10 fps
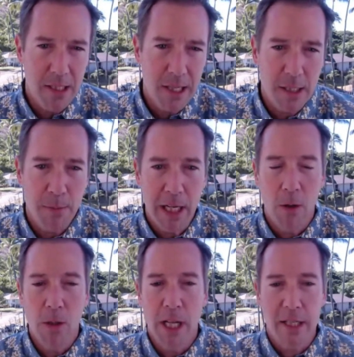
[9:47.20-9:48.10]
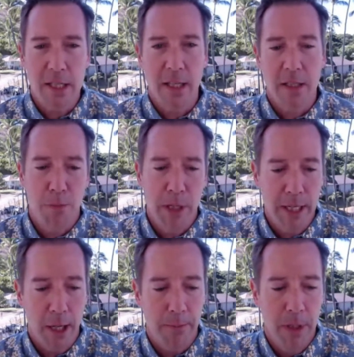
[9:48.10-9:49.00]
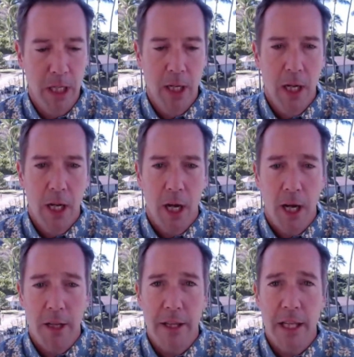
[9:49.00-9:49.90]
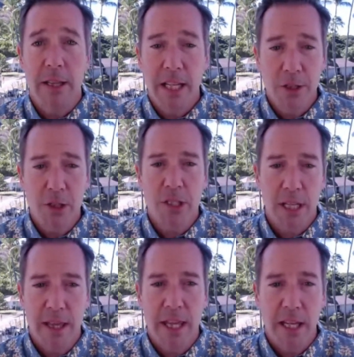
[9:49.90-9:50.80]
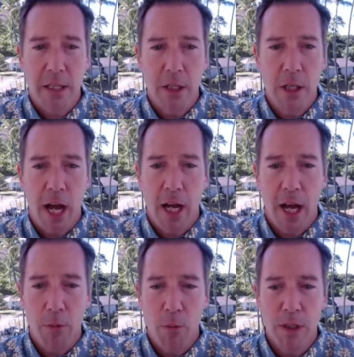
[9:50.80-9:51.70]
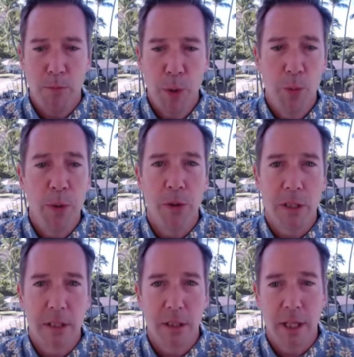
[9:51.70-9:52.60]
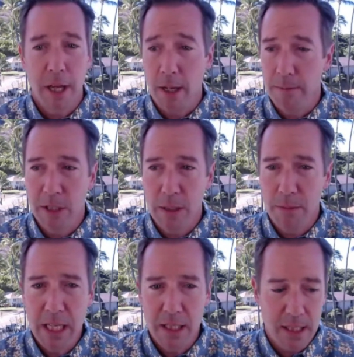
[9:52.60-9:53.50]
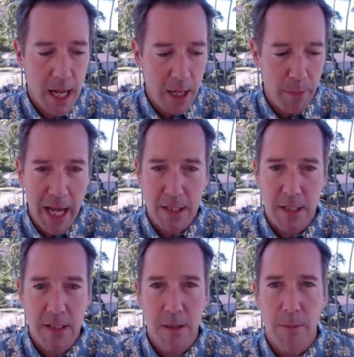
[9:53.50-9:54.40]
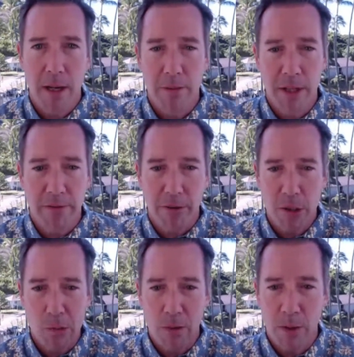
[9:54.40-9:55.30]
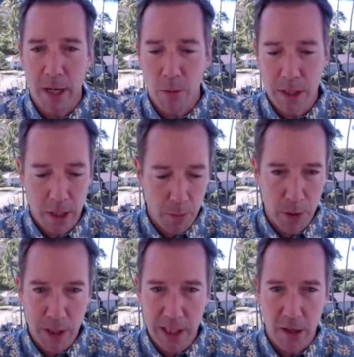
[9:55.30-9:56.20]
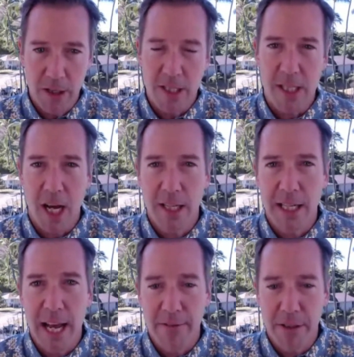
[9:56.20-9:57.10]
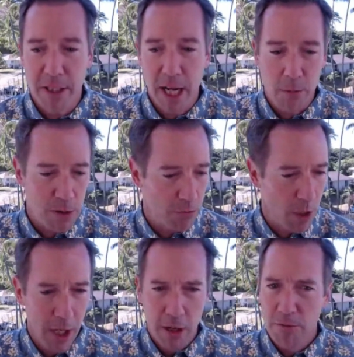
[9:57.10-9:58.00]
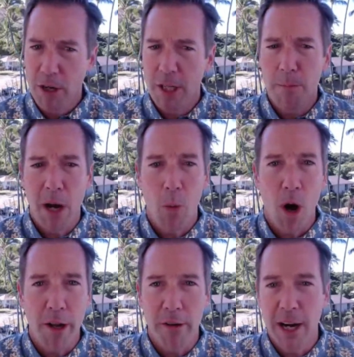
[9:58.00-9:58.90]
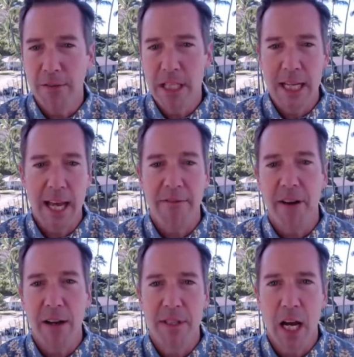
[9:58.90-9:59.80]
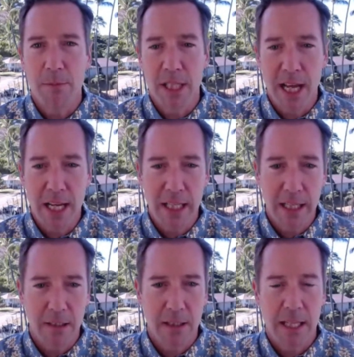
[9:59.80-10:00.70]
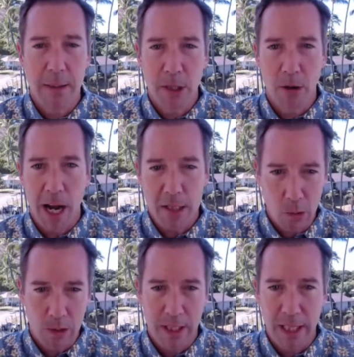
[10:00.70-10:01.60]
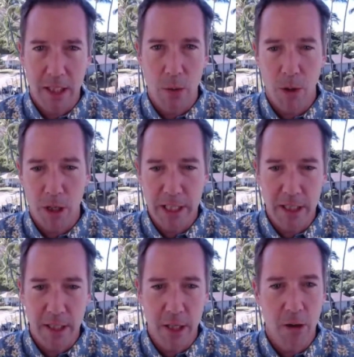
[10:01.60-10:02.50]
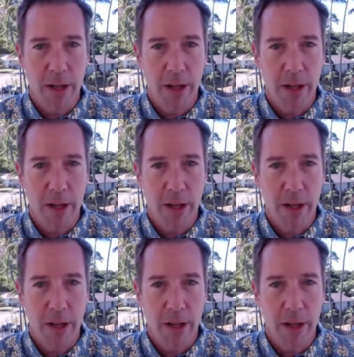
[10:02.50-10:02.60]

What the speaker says: Doesn't make a whole lot of sense. But the interesting thing, I wouldn't poo-poo it. To me, it's not a bad system. The first one, when I went to go put in all the sod and Eva, and I was running my water every day, 5 times a day to keep the grass going to get it to where it needed to go,